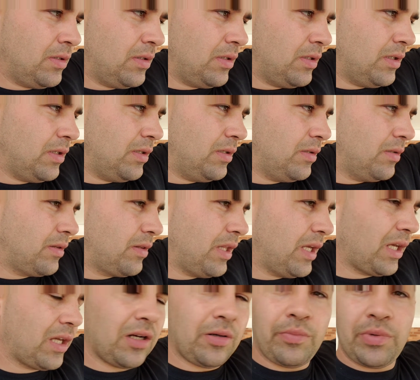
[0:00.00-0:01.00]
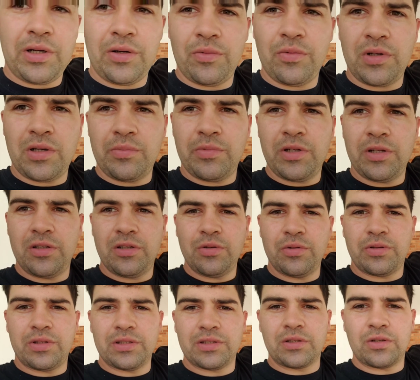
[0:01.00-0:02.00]
and thinking about what I'm gonna do
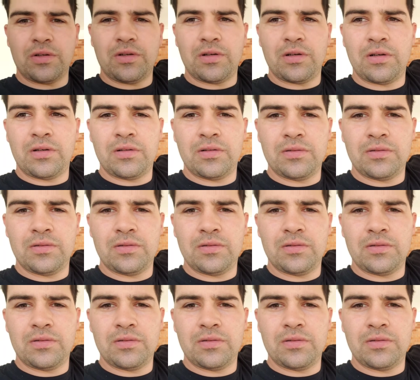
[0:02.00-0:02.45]
with this car.